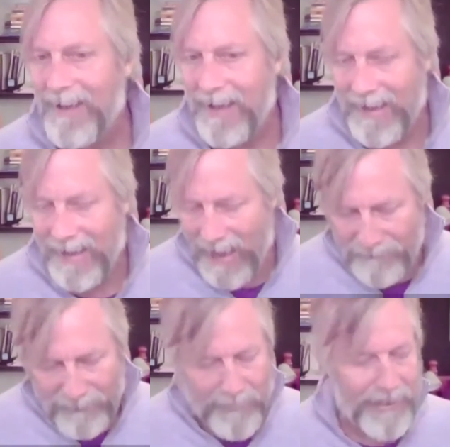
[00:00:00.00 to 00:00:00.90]
And
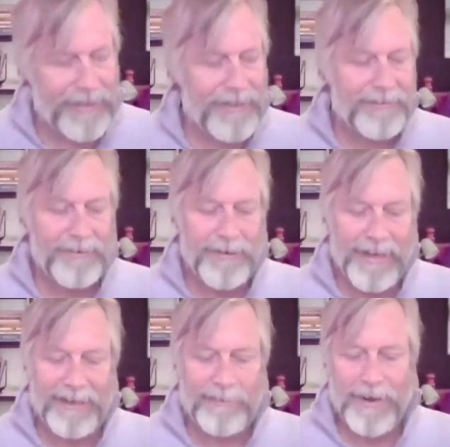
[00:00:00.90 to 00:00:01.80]
everybody is
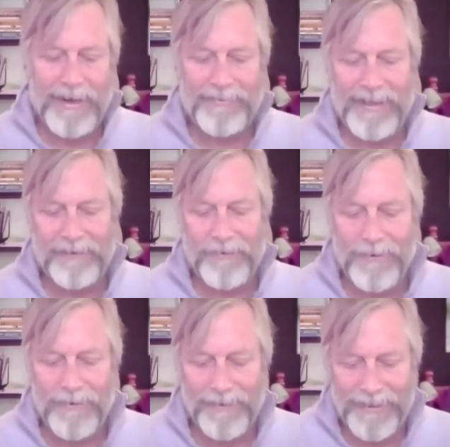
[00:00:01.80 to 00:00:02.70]
united behind that
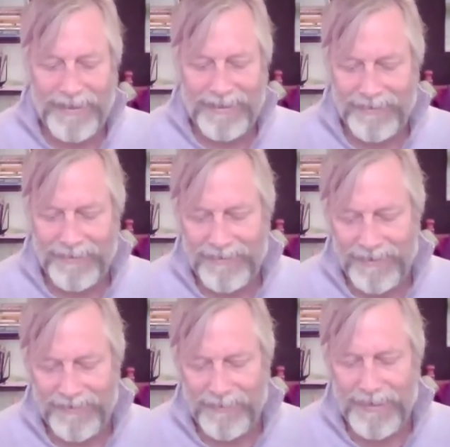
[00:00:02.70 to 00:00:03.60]
goal.
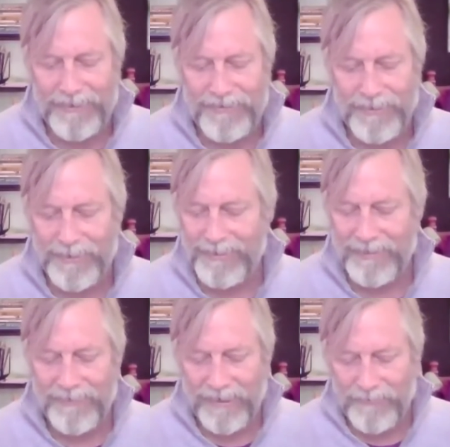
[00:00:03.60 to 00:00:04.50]
They're committed to it.
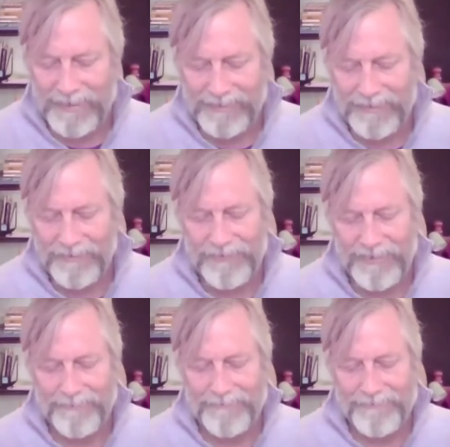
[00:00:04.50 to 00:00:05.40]
They've got great
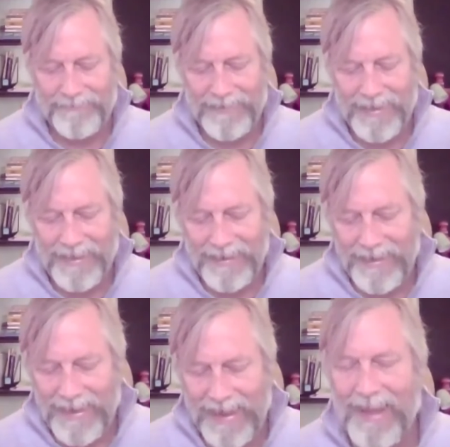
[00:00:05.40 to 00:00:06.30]
leadership,
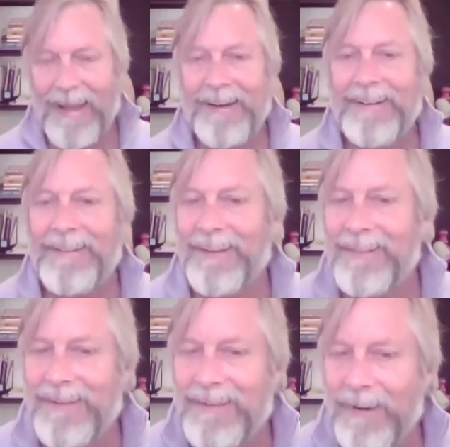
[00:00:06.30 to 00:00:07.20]
and
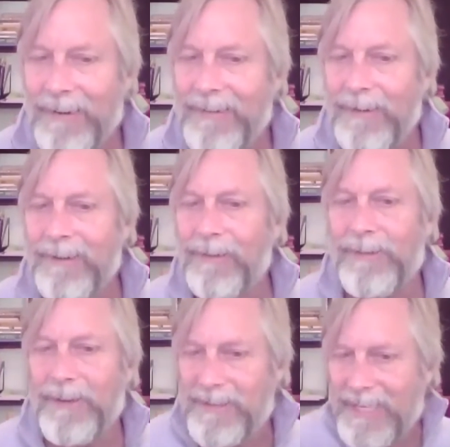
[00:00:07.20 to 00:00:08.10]

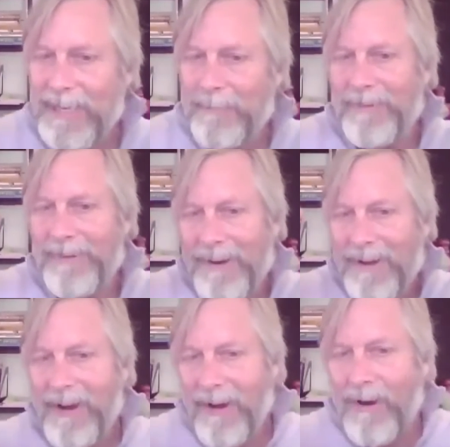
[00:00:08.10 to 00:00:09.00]
the teams
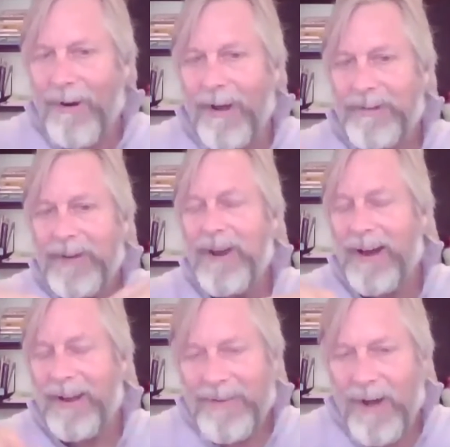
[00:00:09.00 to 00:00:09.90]
are
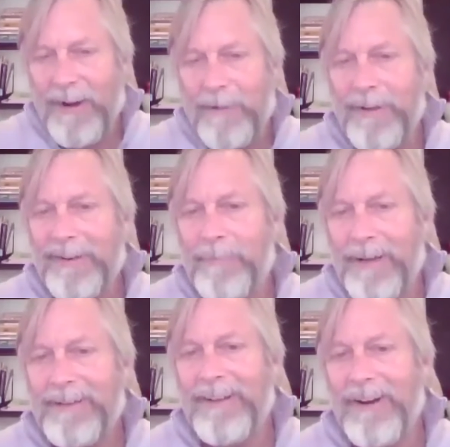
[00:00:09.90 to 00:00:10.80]
not autonomous,
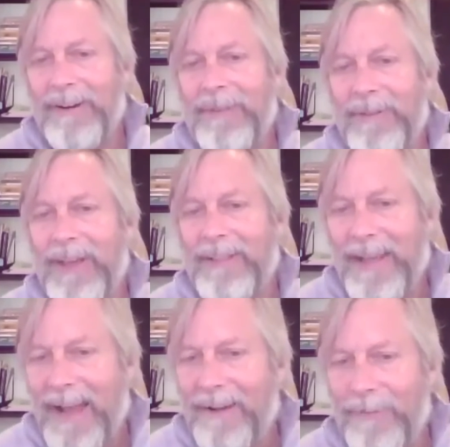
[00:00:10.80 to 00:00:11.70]
but
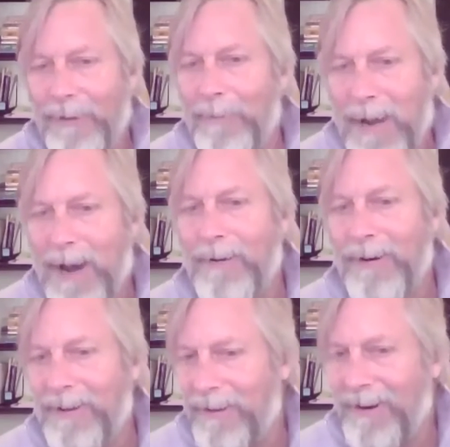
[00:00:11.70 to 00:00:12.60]
they have their own
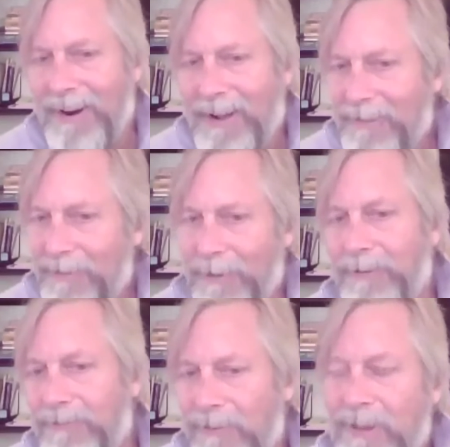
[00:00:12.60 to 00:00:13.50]
power and their
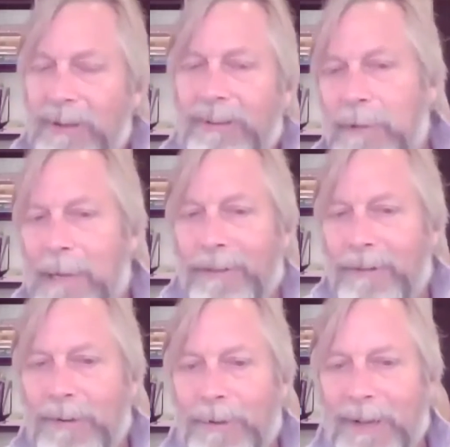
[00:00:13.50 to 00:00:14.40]
own feel to be able to
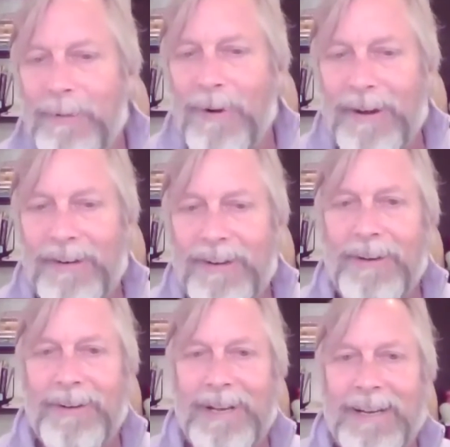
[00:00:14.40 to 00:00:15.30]
do what they want to
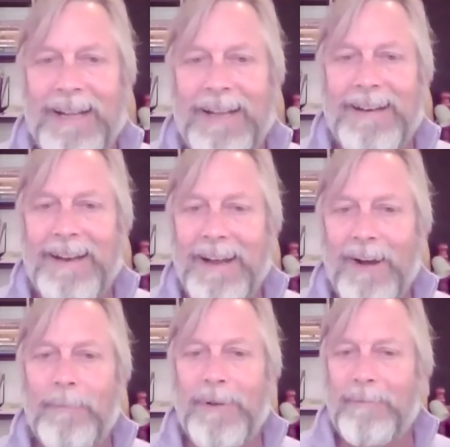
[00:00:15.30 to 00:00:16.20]
do, and
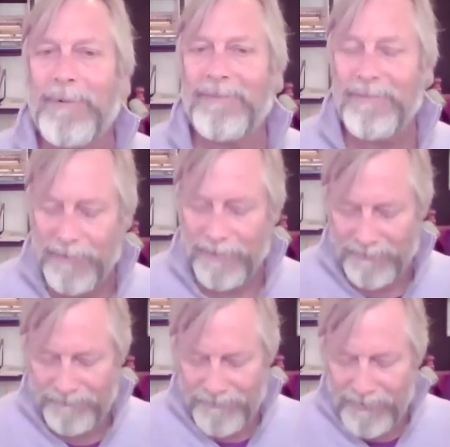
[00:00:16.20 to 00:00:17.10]
help and feel
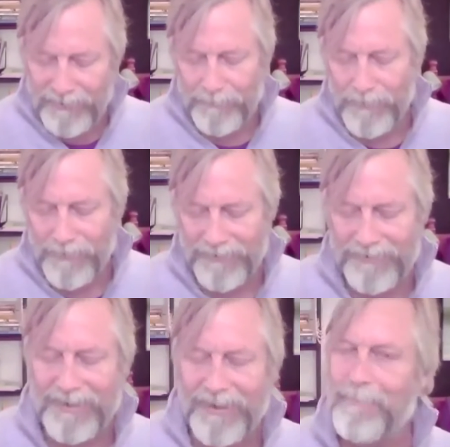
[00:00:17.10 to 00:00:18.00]
important,
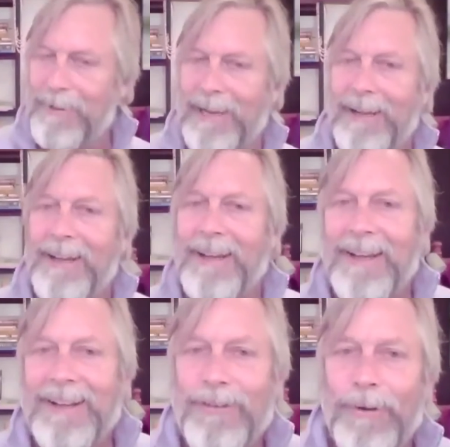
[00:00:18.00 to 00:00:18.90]
not being
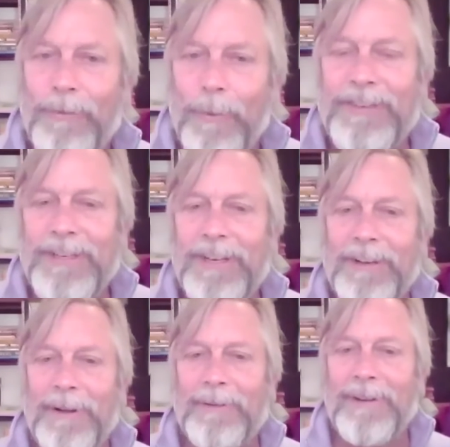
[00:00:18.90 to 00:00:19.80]
told what to
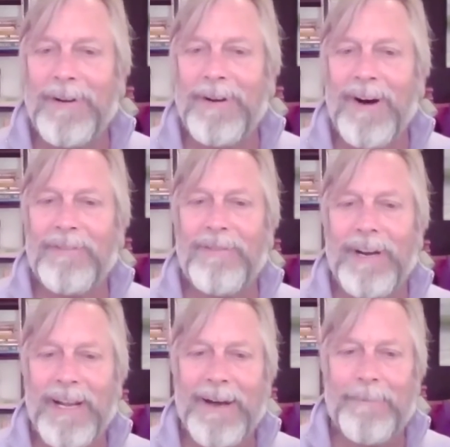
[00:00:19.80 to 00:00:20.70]
do, but
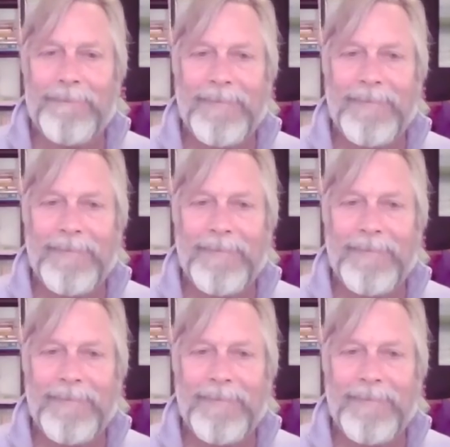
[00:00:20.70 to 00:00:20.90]
offering up.